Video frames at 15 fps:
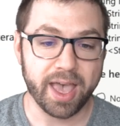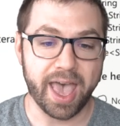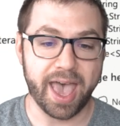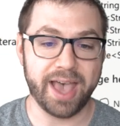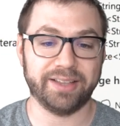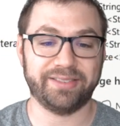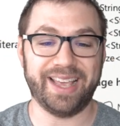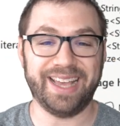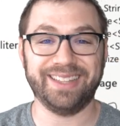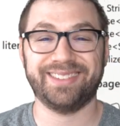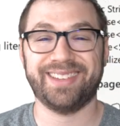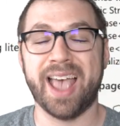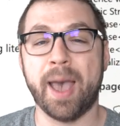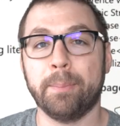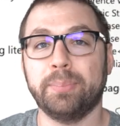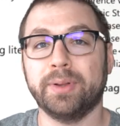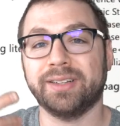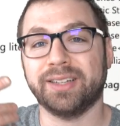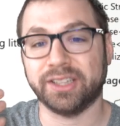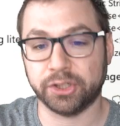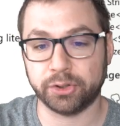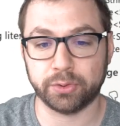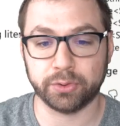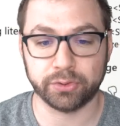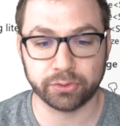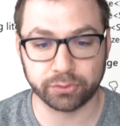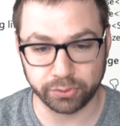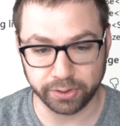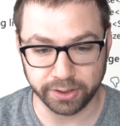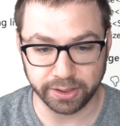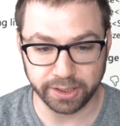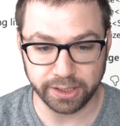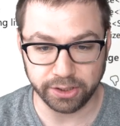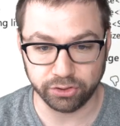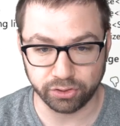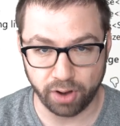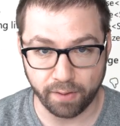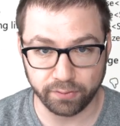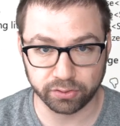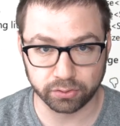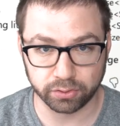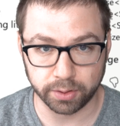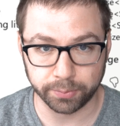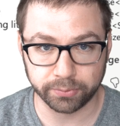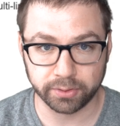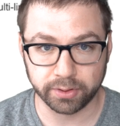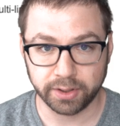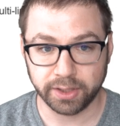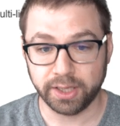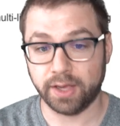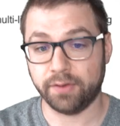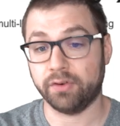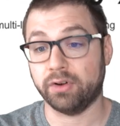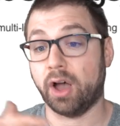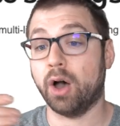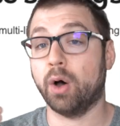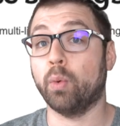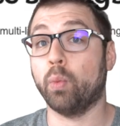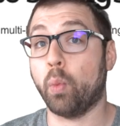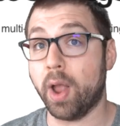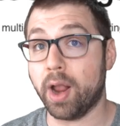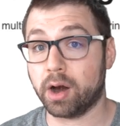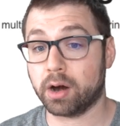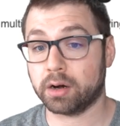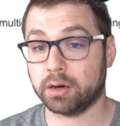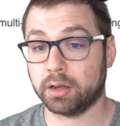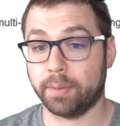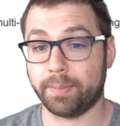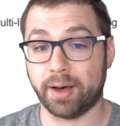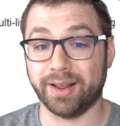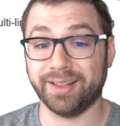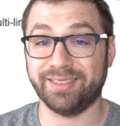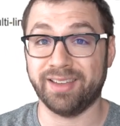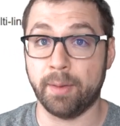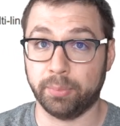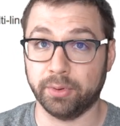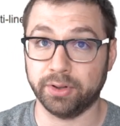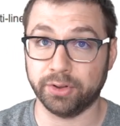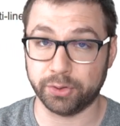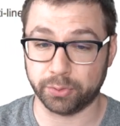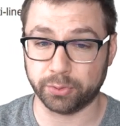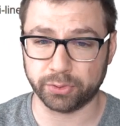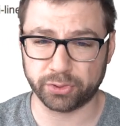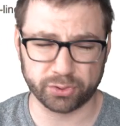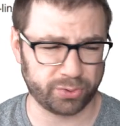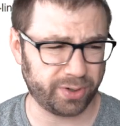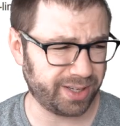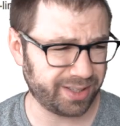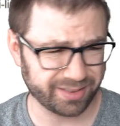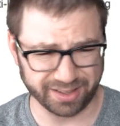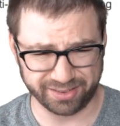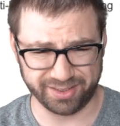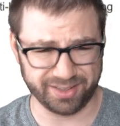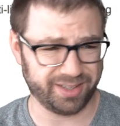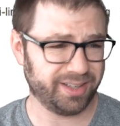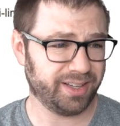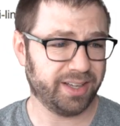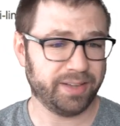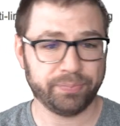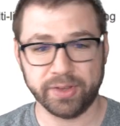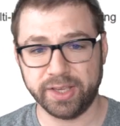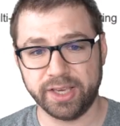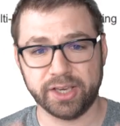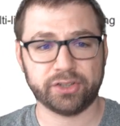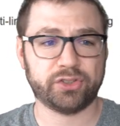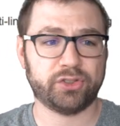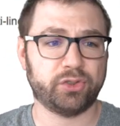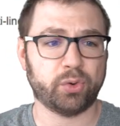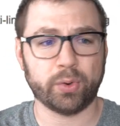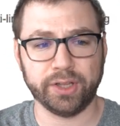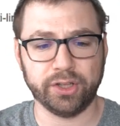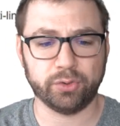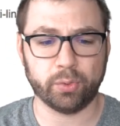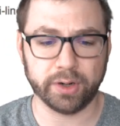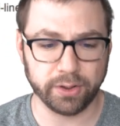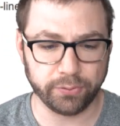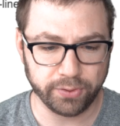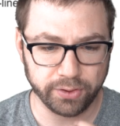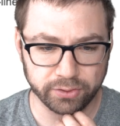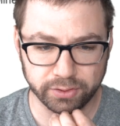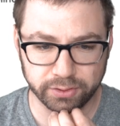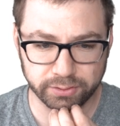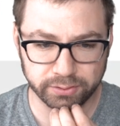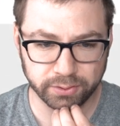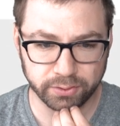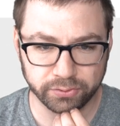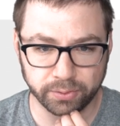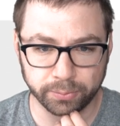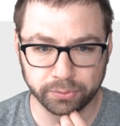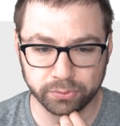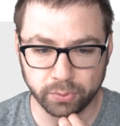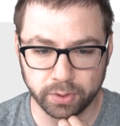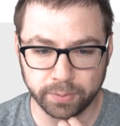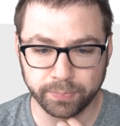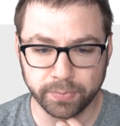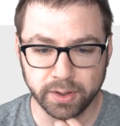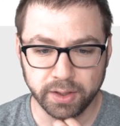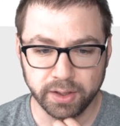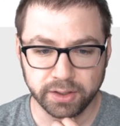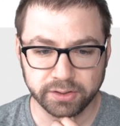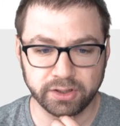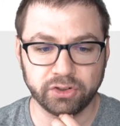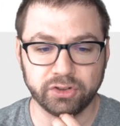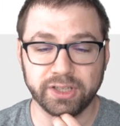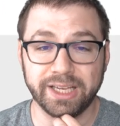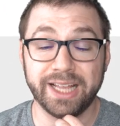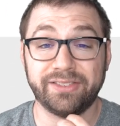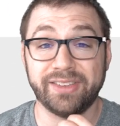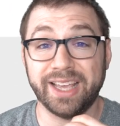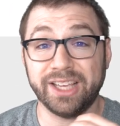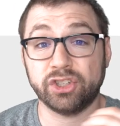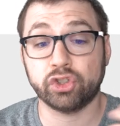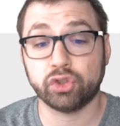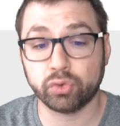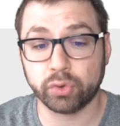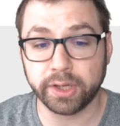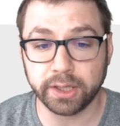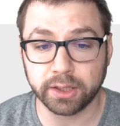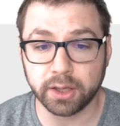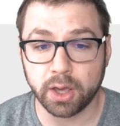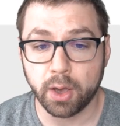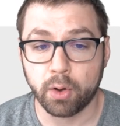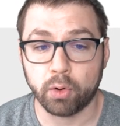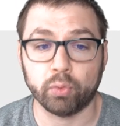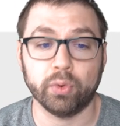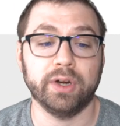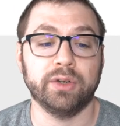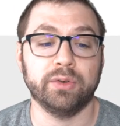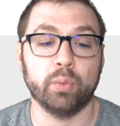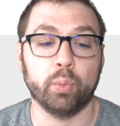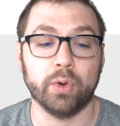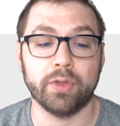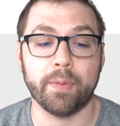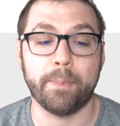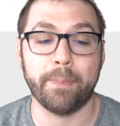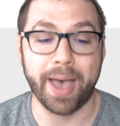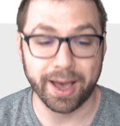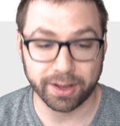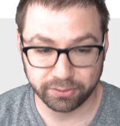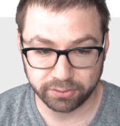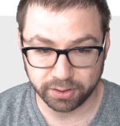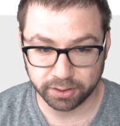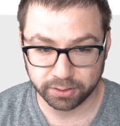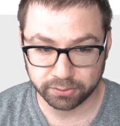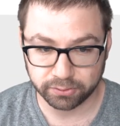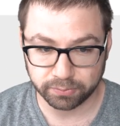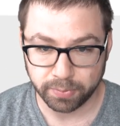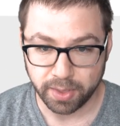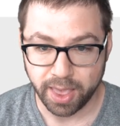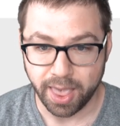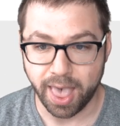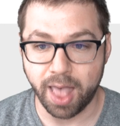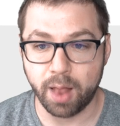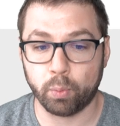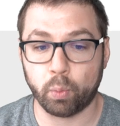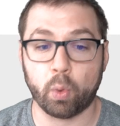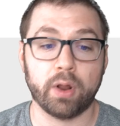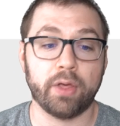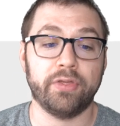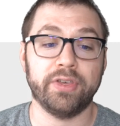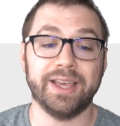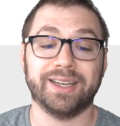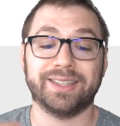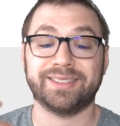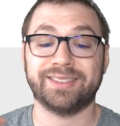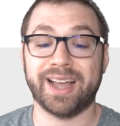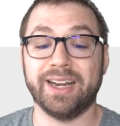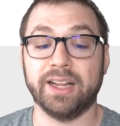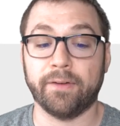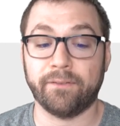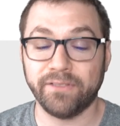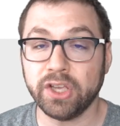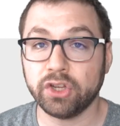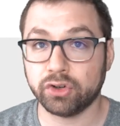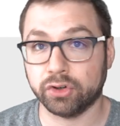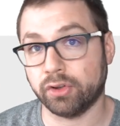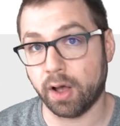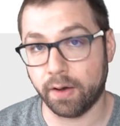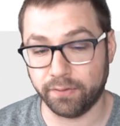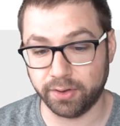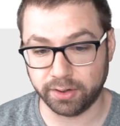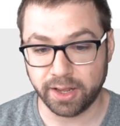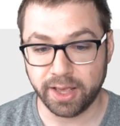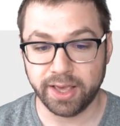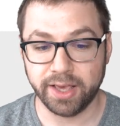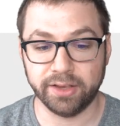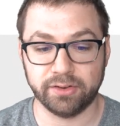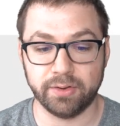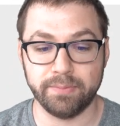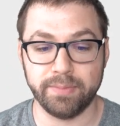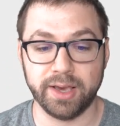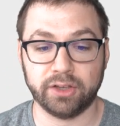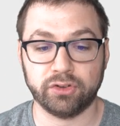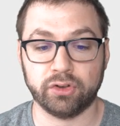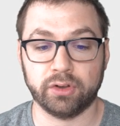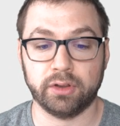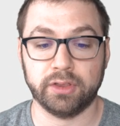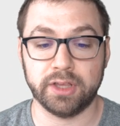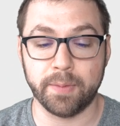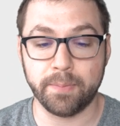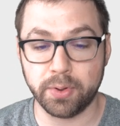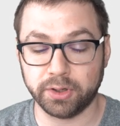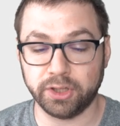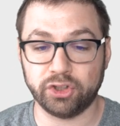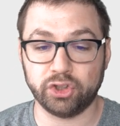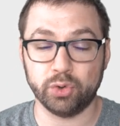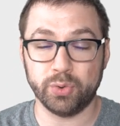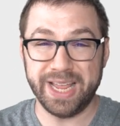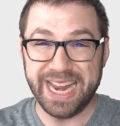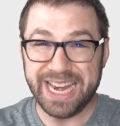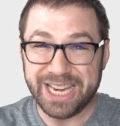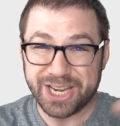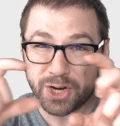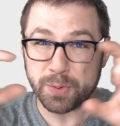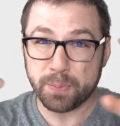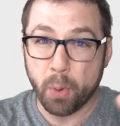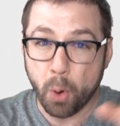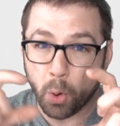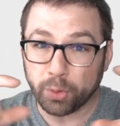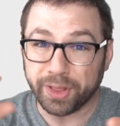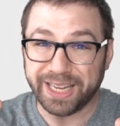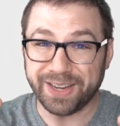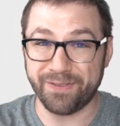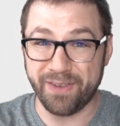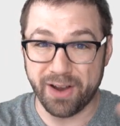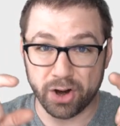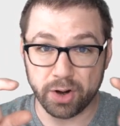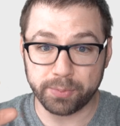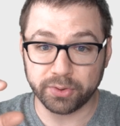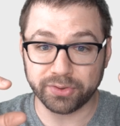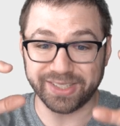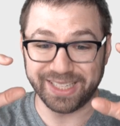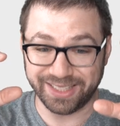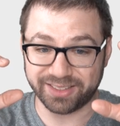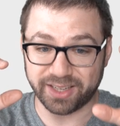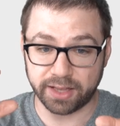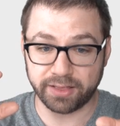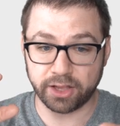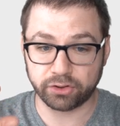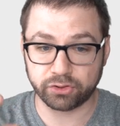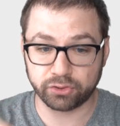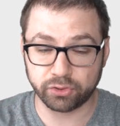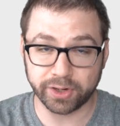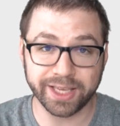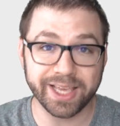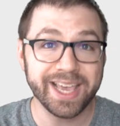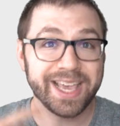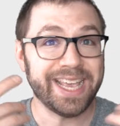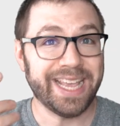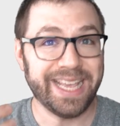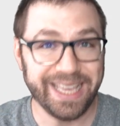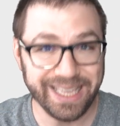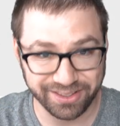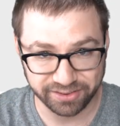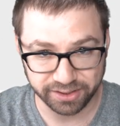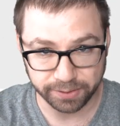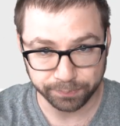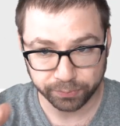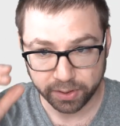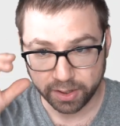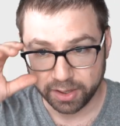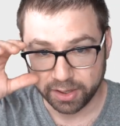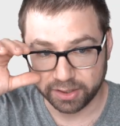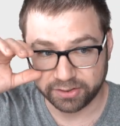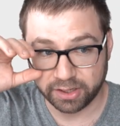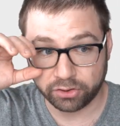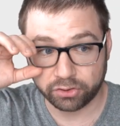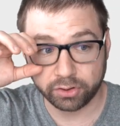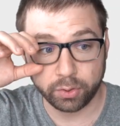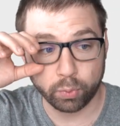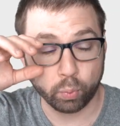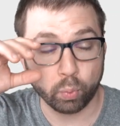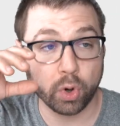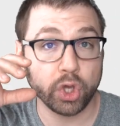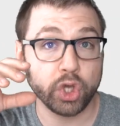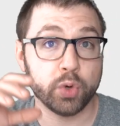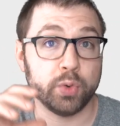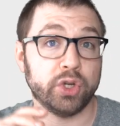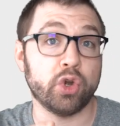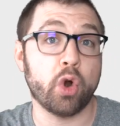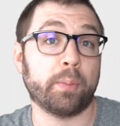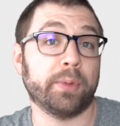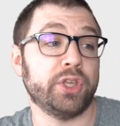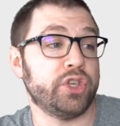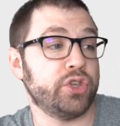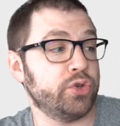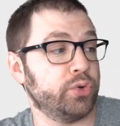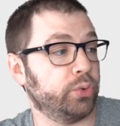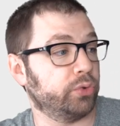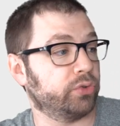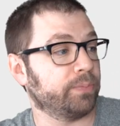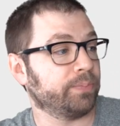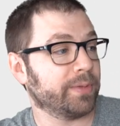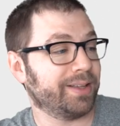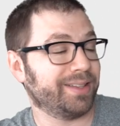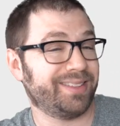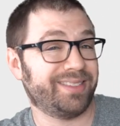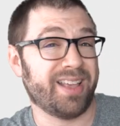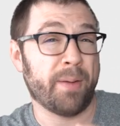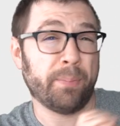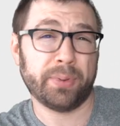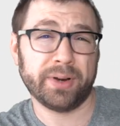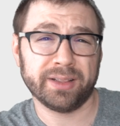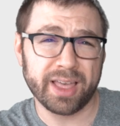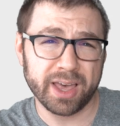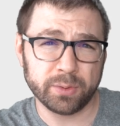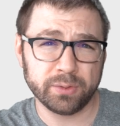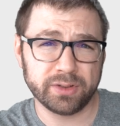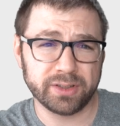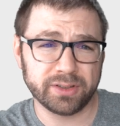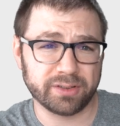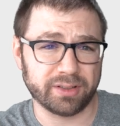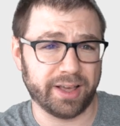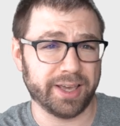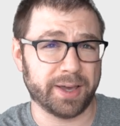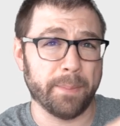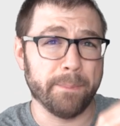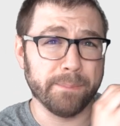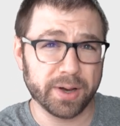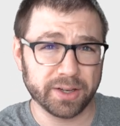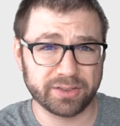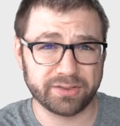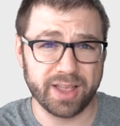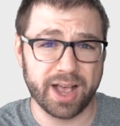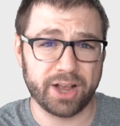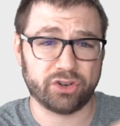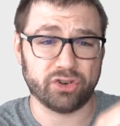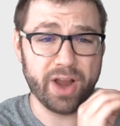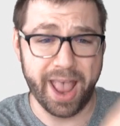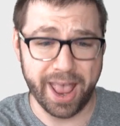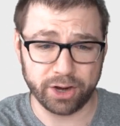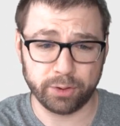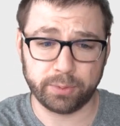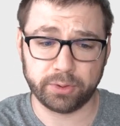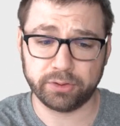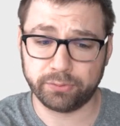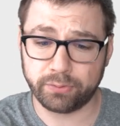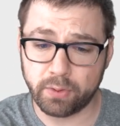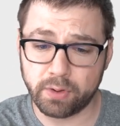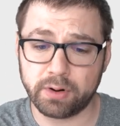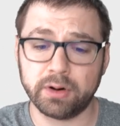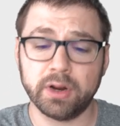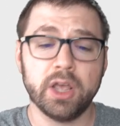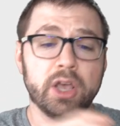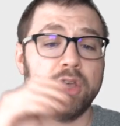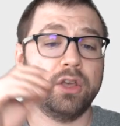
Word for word: as a template literal string in JavaScript. If you're not aware about a template literal string, that's a ES2020 feature or some sort. Essentially, it's a string written with backticks. And one of the exciting features of it is it makes the ability to interpolate variables inside that string easy. Essentially what you would normally use templating languages like mustache or handlebars for,